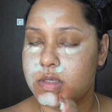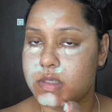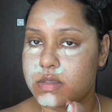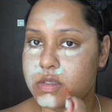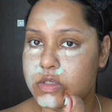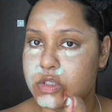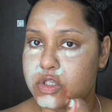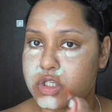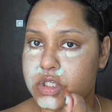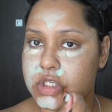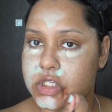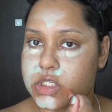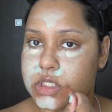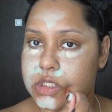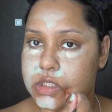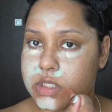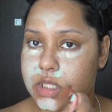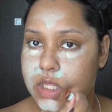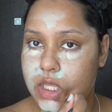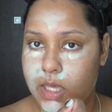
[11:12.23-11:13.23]
So
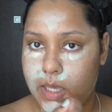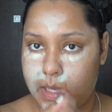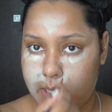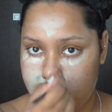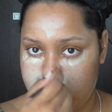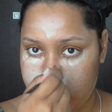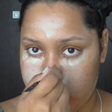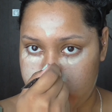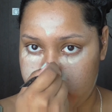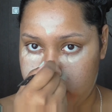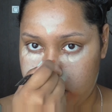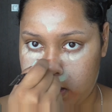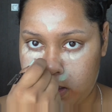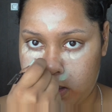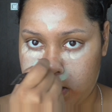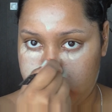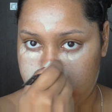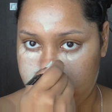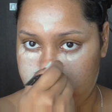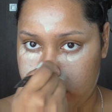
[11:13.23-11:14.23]
just there
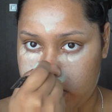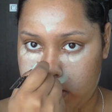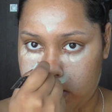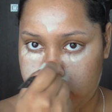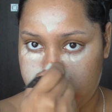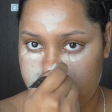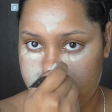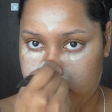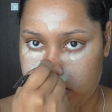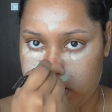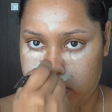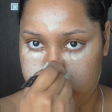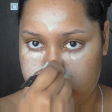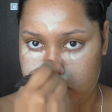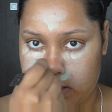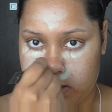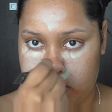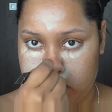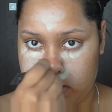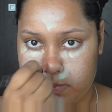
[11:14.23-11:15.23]

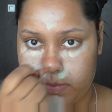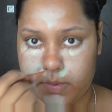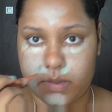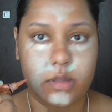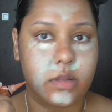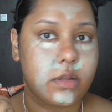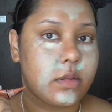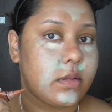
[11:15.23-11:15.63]
and a little bit